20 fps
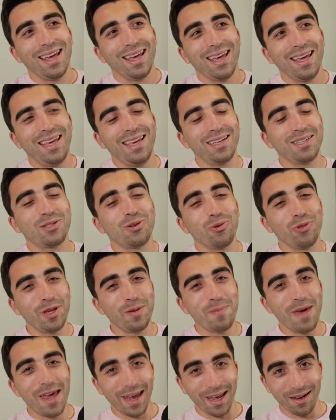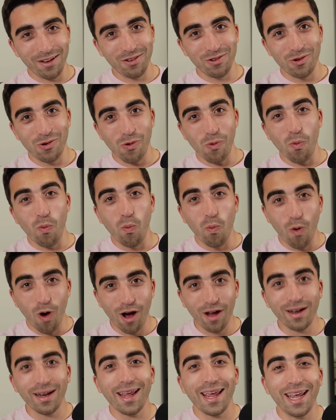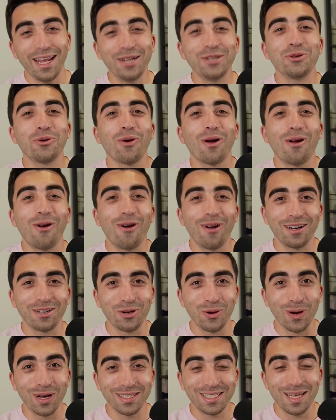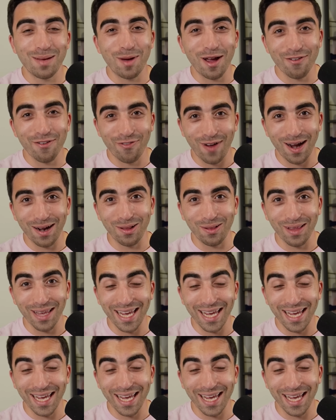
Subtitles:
He has only made 1 indoor hardcourt semifinal